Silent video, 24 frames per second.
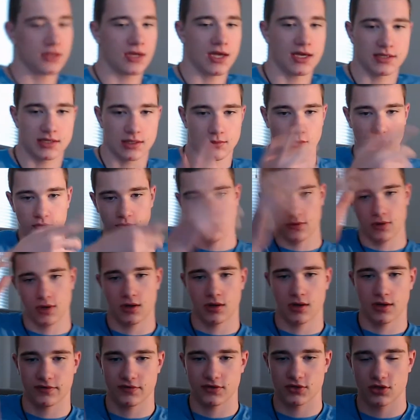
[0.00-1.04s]
As I move around, I'll
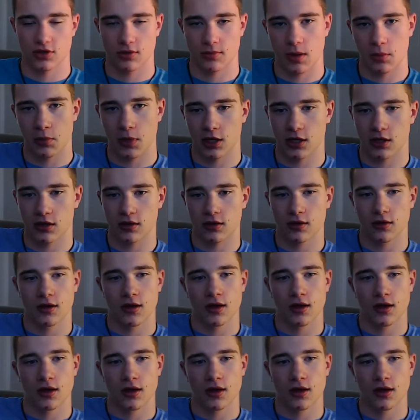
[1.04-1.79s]
have to turn my mic.